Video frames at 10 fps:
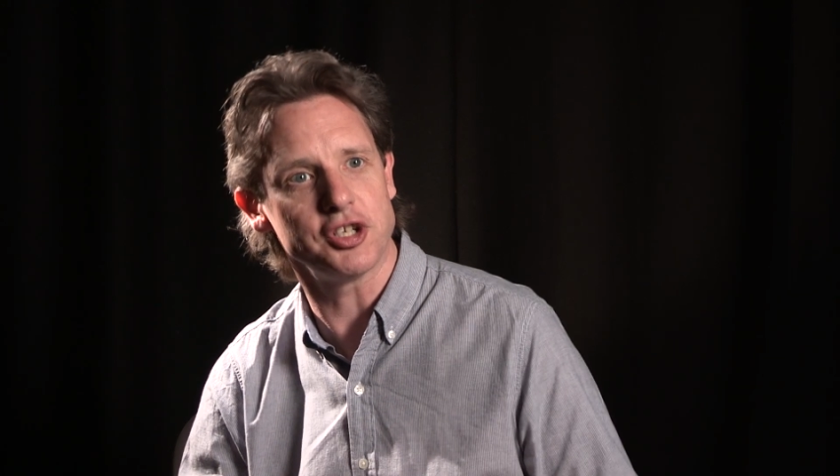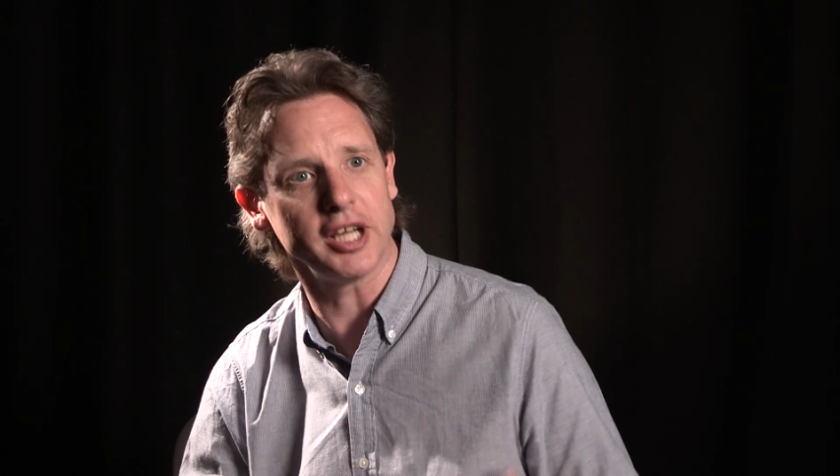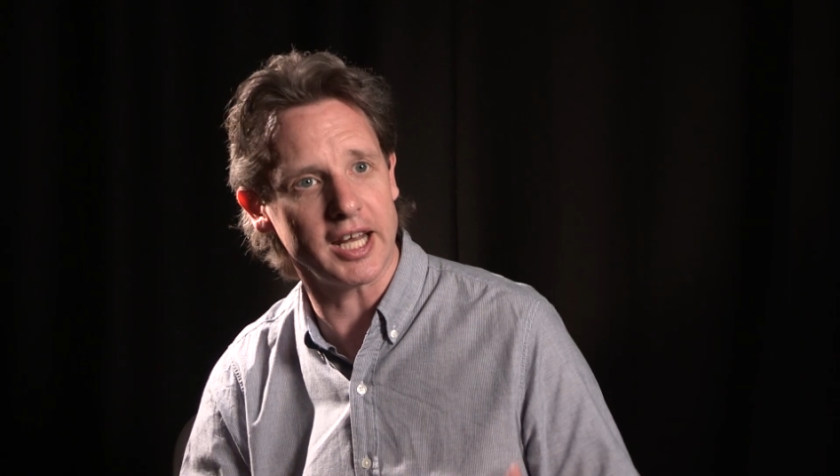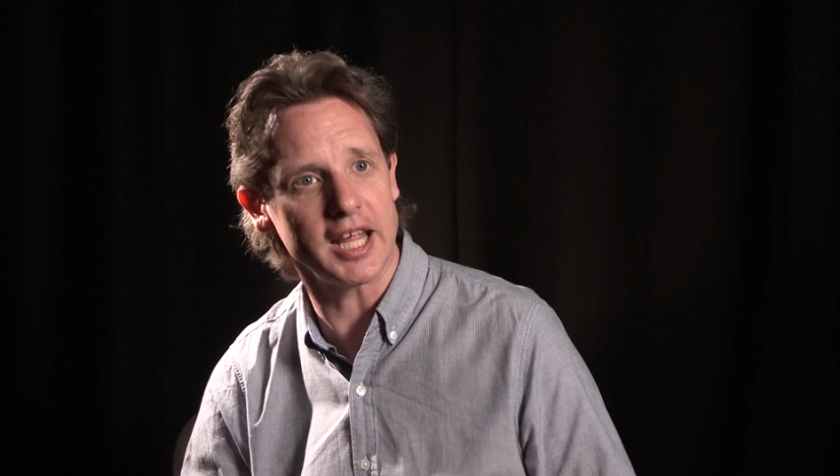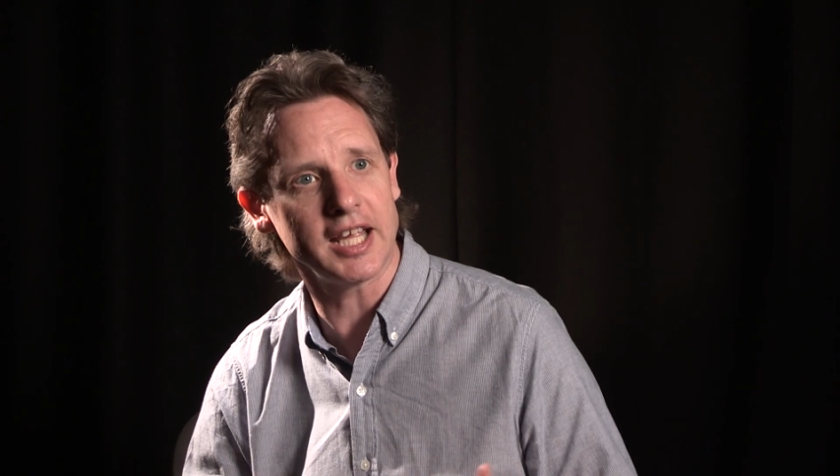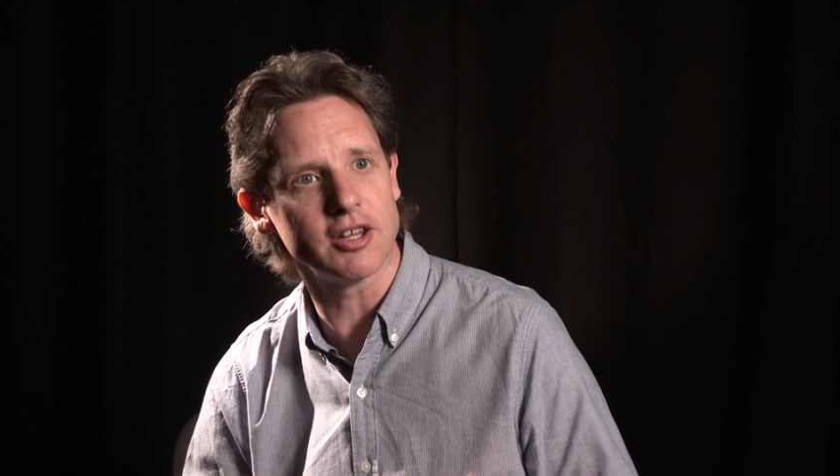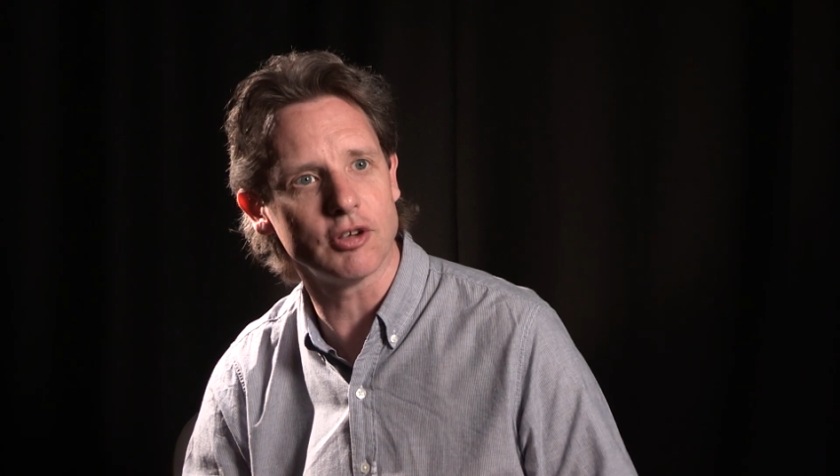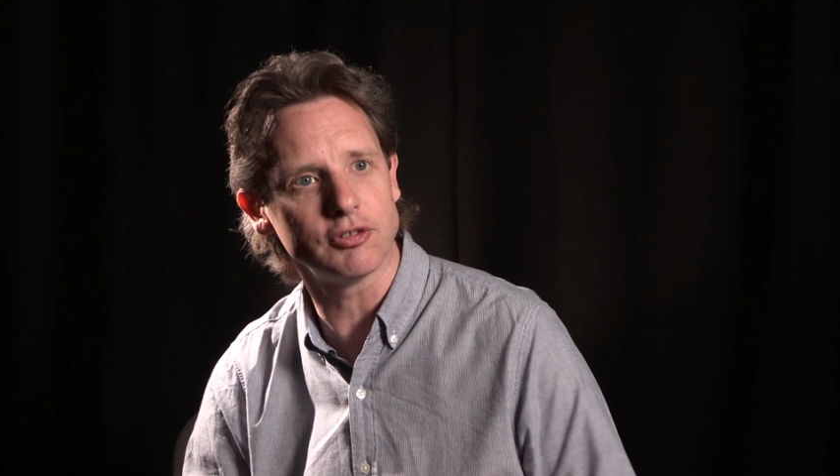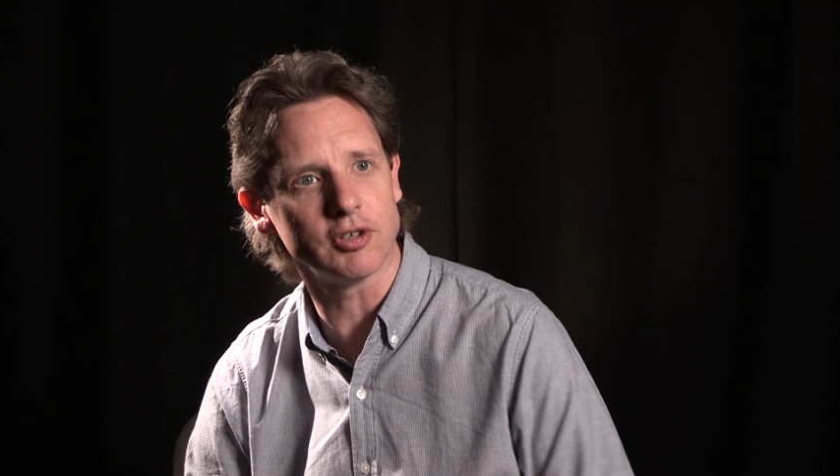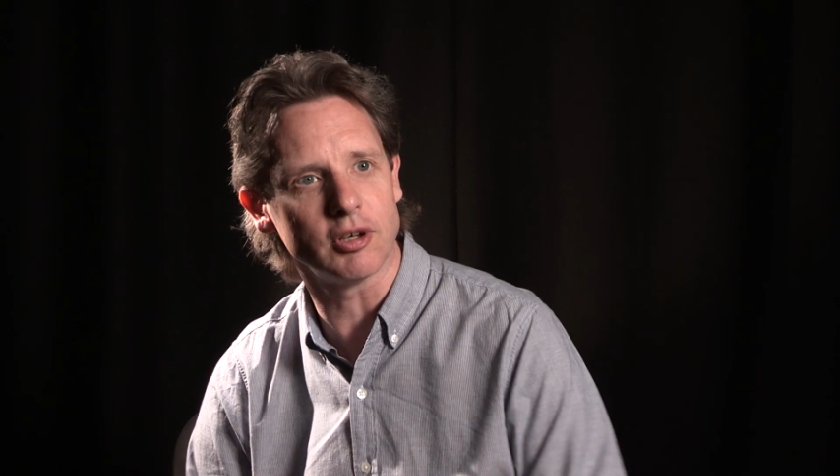DNA in
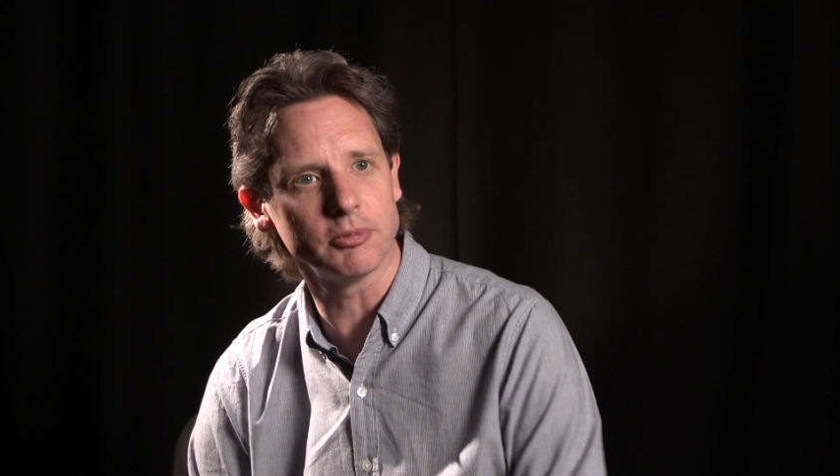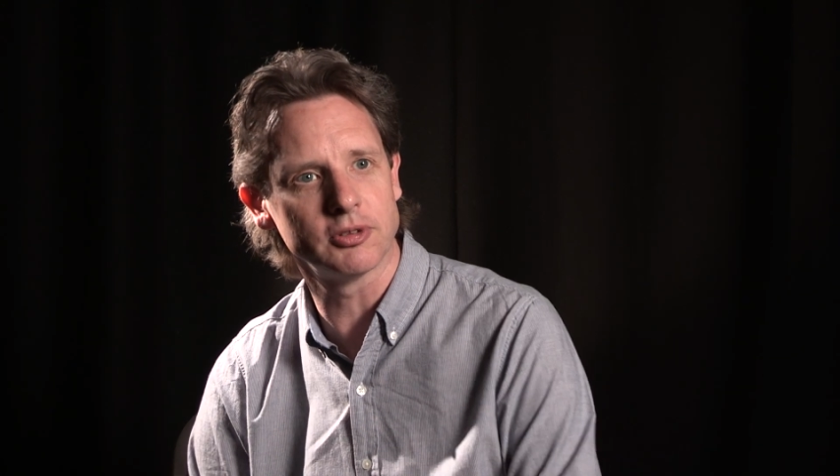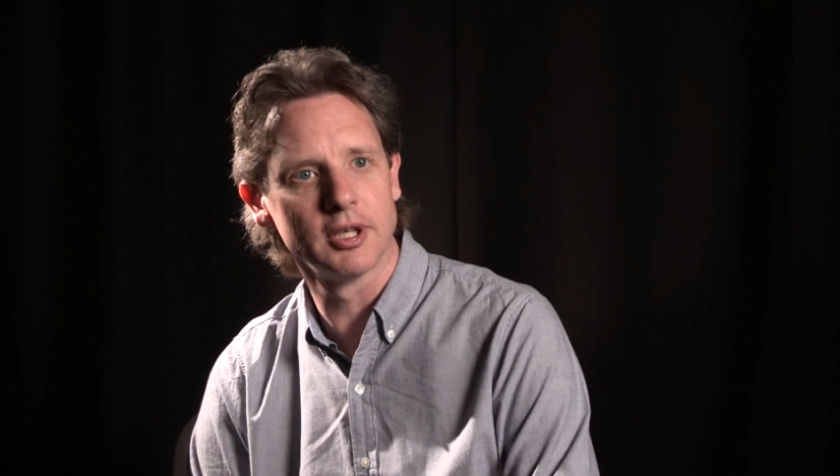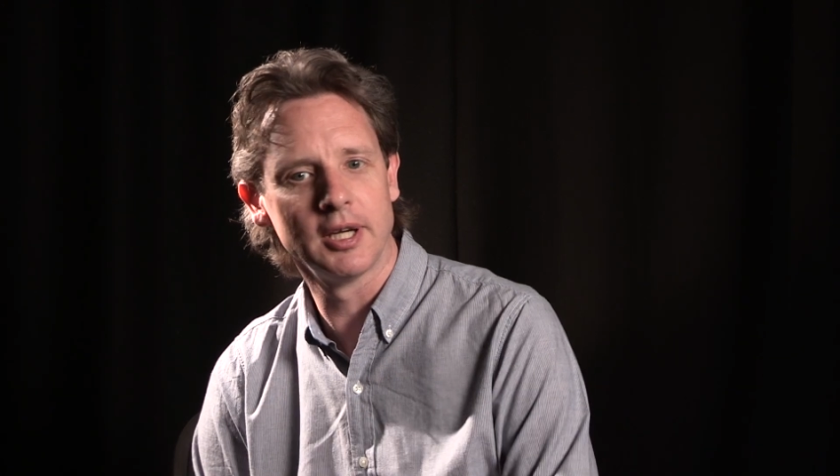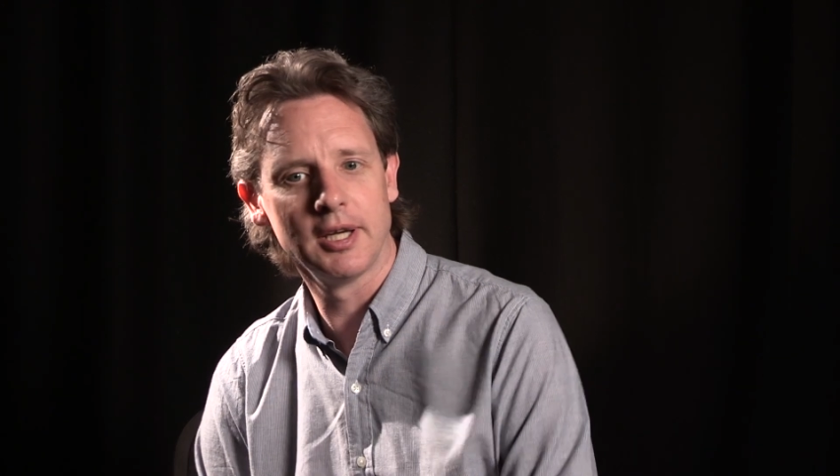those films.